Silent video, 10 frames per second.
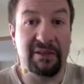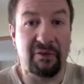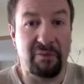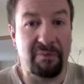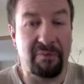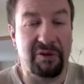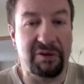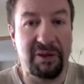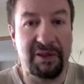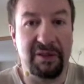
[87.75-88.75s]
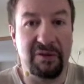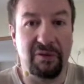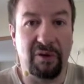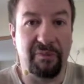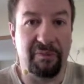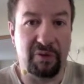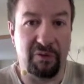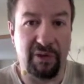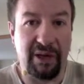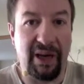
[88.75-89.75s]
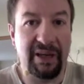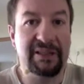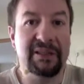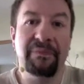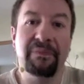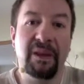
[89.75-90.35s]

on your possibility to um, to react,